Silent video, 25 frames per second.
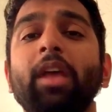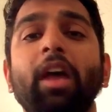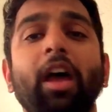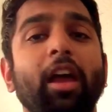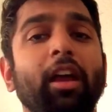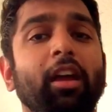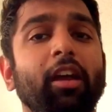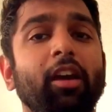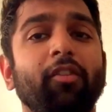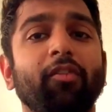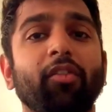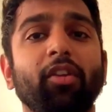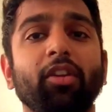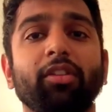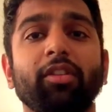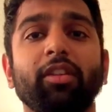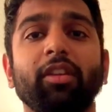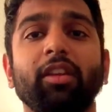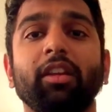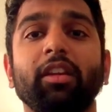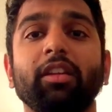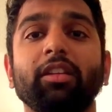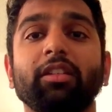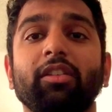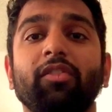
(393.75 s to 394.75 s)
I cover
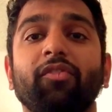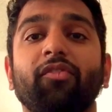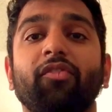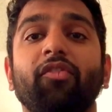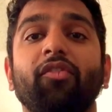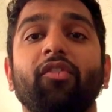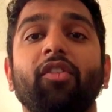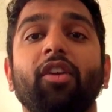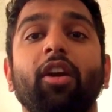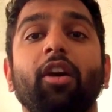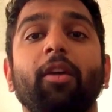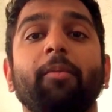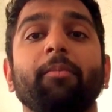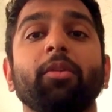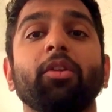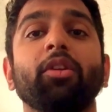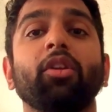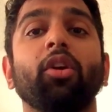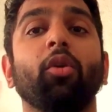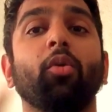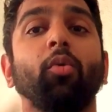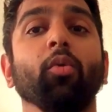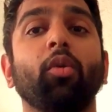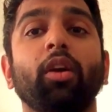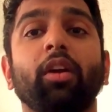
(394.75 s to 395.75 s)
things from, you
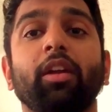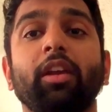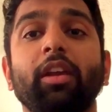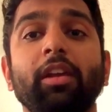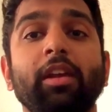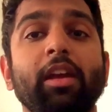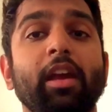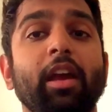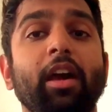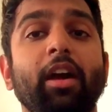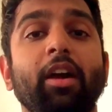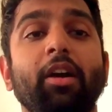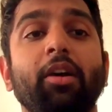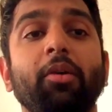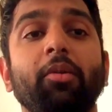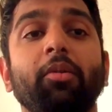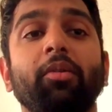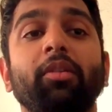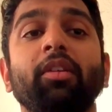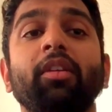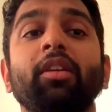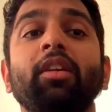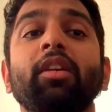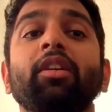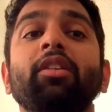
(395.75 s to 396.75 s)
know, working out